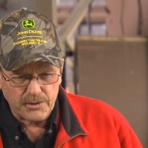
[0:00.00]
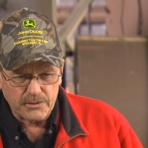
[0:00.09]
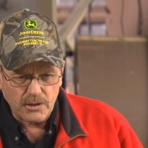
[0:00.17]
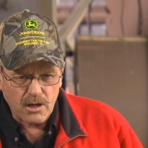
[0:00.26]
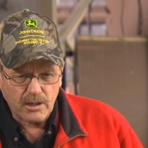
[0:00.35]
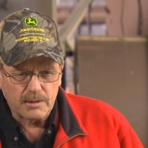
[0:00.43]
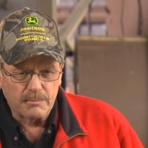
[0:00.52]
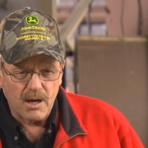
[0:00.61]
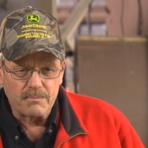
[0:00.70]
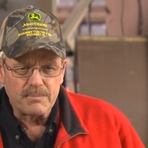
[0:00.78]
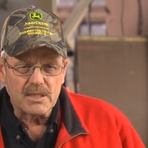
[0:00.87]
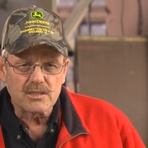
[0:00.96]
you're talking
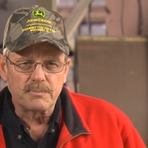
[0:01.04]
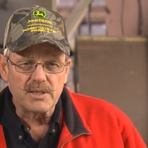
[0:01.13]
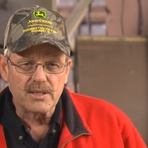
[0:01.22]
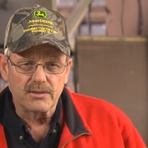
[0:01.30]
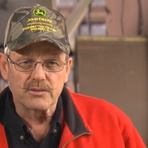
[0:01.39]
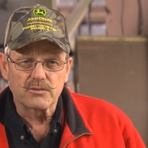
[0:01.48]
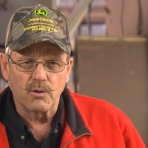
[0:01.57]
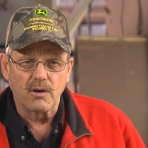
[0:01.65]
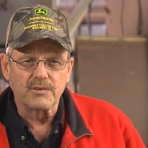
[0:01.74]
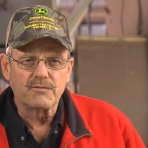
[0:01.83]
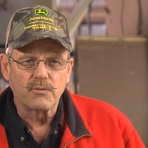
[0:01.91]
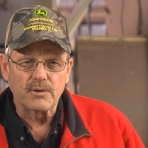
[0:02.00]
about beans being in the
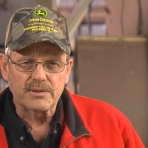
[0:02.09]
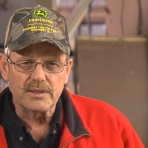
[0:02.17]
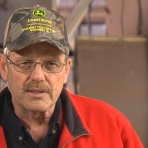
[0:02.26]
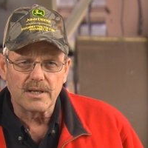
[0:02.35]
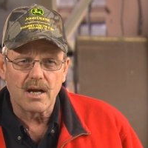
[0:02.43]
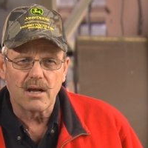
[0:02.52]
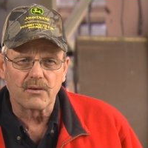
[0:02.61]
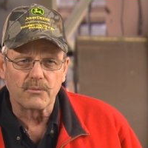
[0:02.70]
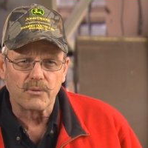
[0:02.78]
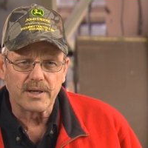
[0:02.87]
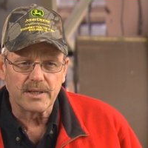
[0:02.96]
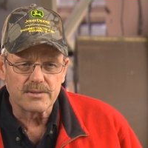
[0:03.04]
twelve to fourteen dollar
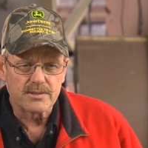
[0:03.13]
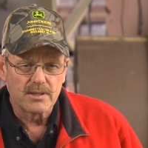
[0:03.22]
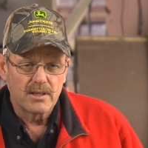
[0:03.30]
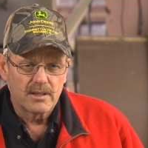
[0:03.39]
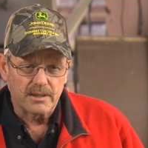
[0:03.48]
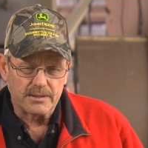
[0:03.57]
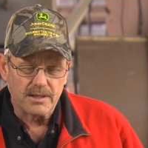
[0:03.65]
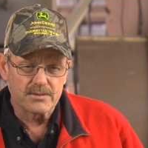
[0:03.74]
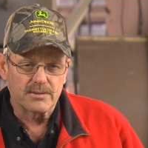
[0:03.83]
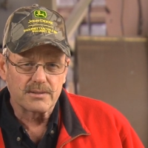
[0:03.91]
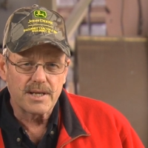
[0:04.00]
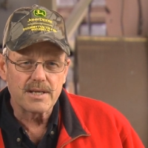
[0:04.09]
range, it
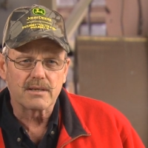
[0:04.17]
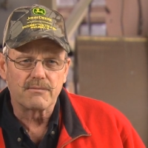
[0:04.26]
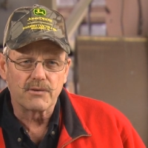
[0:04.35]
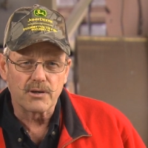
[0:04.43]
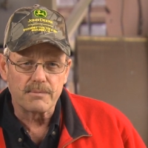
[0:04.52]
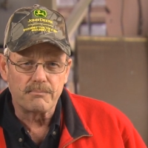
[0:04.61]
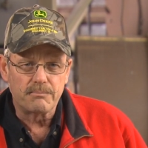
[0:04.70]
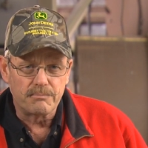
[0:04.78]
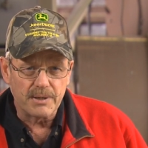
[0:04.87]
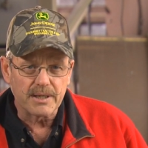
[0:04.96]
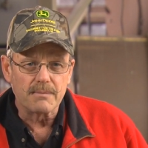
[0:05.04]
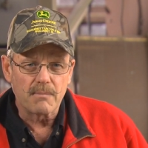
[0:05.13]
doesn't take a very
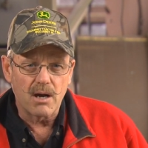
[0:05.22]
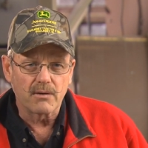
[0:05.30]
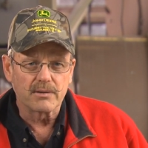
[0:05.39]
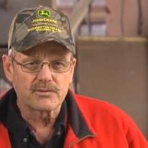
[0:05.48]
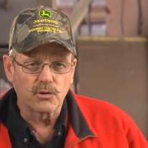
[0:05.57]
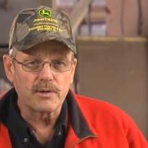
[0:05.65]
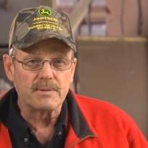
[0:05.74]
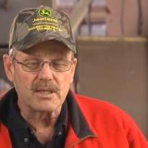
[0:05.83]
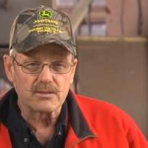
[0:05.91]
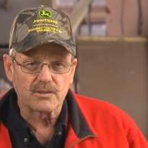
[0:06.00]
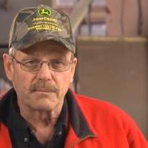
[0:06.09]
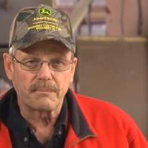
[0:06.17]
big amount of
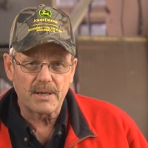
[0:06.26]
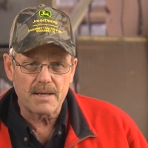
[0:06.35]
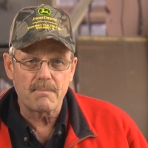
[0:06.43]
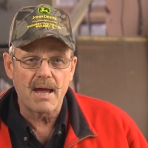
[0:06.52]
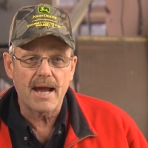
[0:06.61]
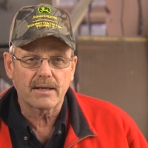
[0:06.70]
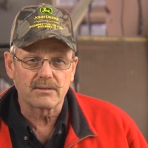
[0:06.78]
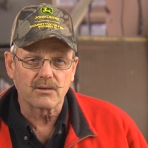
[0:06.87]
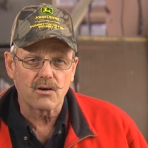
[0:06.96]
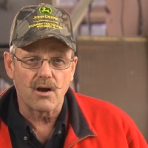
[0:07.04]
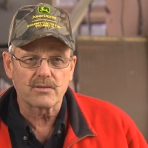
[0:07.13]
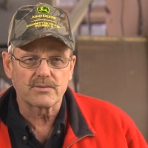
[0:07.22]
soybeans to pay back the
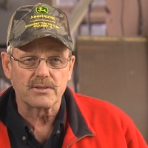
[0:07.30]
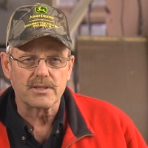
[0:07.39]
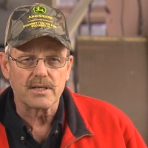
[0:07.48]
cost of the